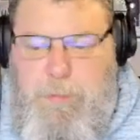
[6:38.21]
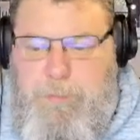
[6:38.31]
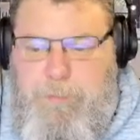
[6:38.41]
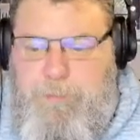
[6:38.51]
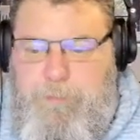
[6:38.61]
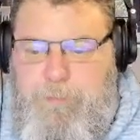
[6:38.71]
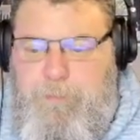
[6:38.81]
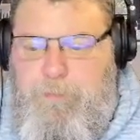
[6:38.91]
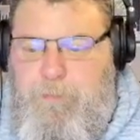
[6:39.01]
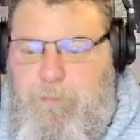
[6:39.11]

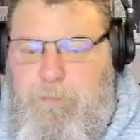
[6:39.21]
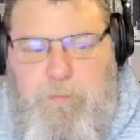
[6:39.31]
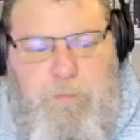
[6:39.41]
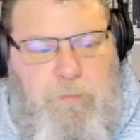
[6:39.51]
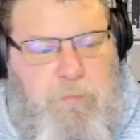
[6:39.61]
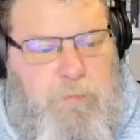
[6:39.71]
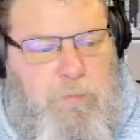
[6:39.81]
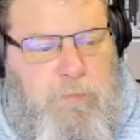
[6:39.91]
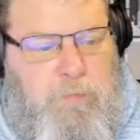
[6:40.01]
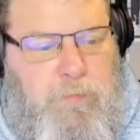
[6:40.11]

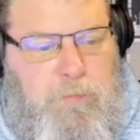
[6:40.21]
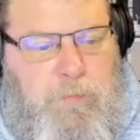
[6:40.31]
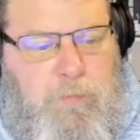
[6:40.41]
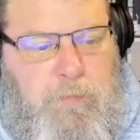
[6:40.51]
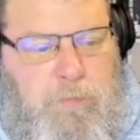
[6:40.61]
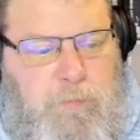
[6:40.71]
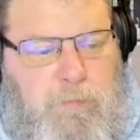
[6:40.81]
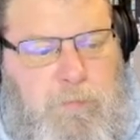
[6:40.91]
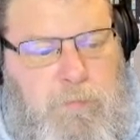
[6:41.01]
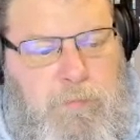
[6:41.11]

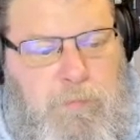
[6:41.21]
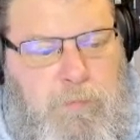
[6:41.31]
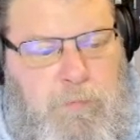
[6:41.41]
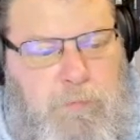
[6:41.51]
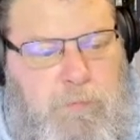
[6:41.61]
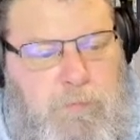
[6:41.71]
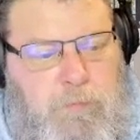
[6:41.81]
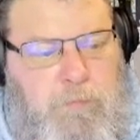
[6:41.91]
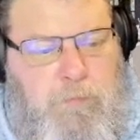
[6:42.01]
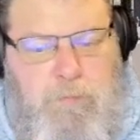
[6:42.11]

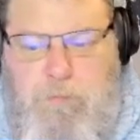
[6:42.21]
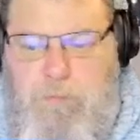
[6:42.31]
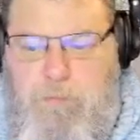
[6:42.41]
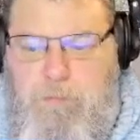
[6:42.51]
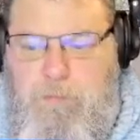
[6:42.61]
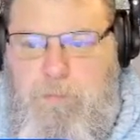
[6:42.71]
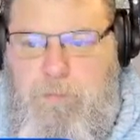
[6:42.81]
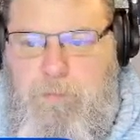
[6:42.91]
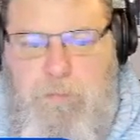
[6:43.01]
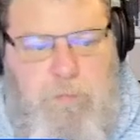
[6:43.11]

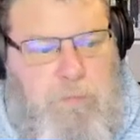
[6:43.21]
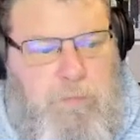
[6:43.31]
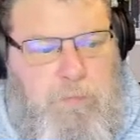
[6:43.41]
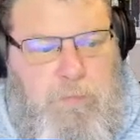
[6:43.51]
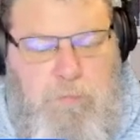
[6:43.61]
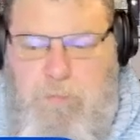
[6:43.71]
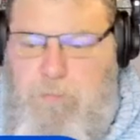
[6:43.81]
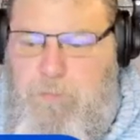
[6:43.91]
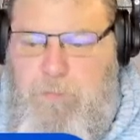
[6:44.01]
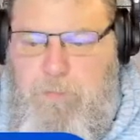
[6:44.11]

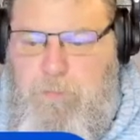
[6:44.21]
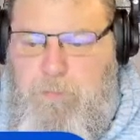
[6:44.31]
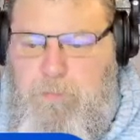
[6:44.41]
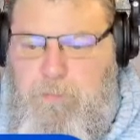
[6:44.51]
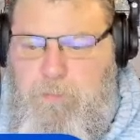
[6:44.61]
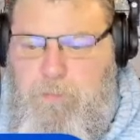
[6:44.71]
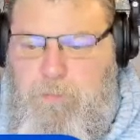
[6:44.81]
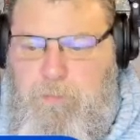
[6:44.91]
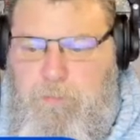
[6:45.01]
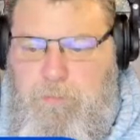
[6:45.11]
[no speech]